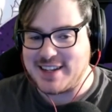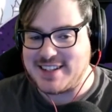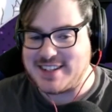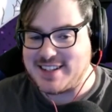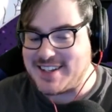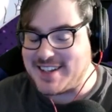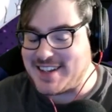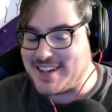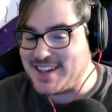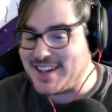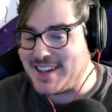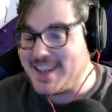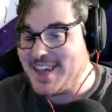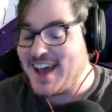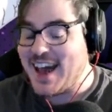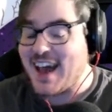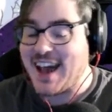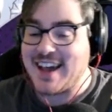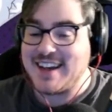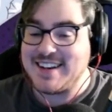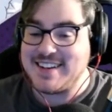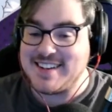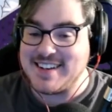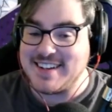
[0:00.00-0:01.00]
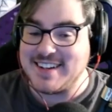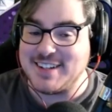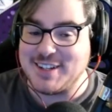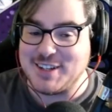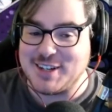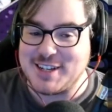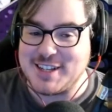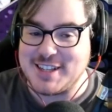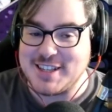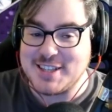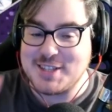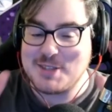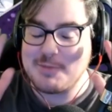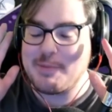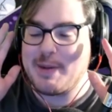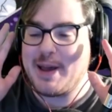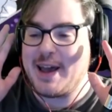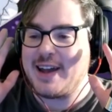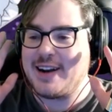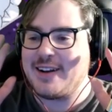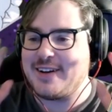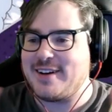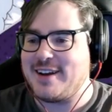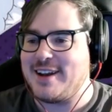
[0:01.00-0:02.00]
did look at this
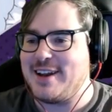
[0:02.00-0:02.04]
banner,